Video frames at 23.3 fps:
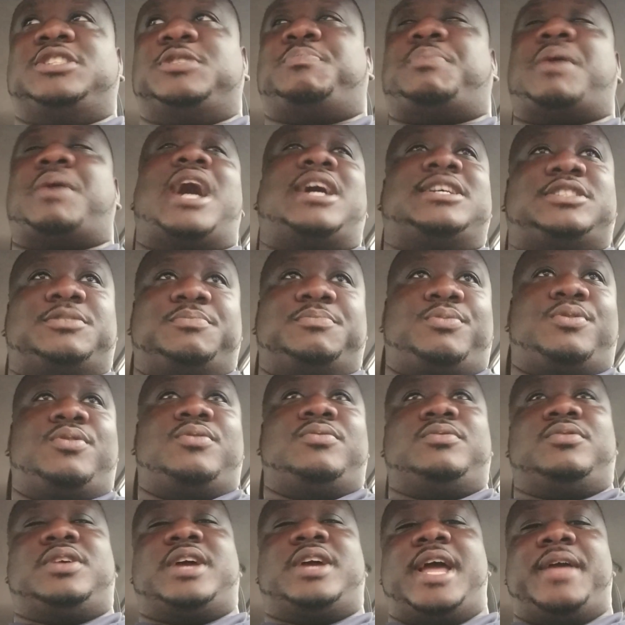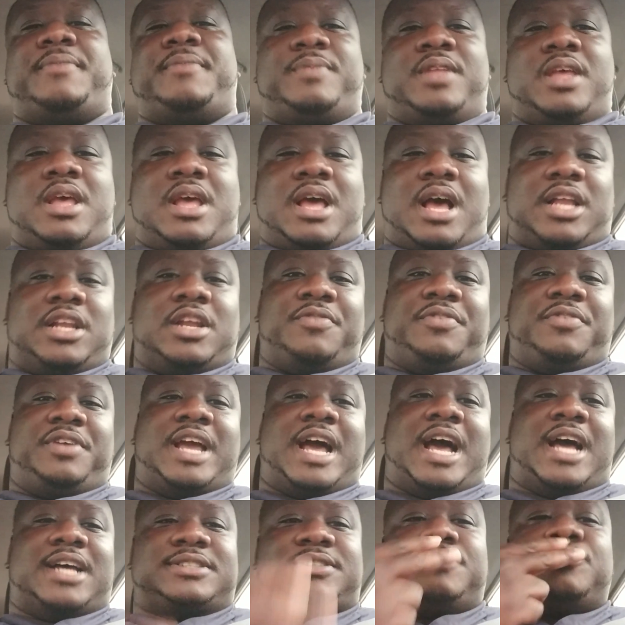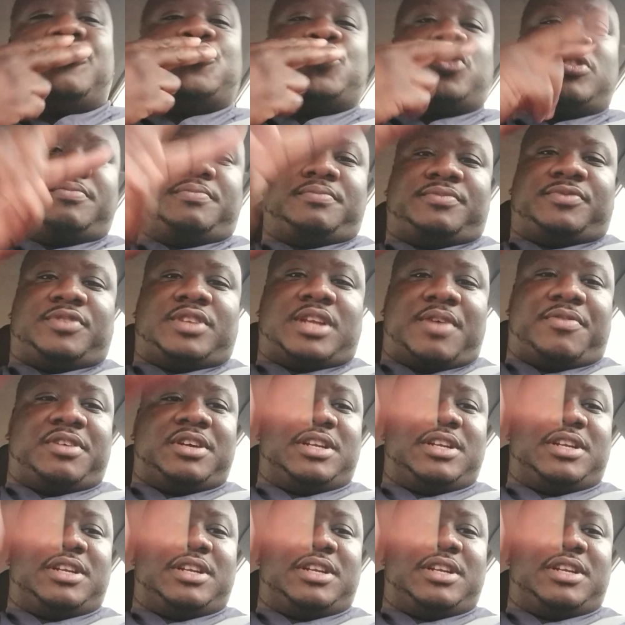as possible, okay? I love you guys. Have a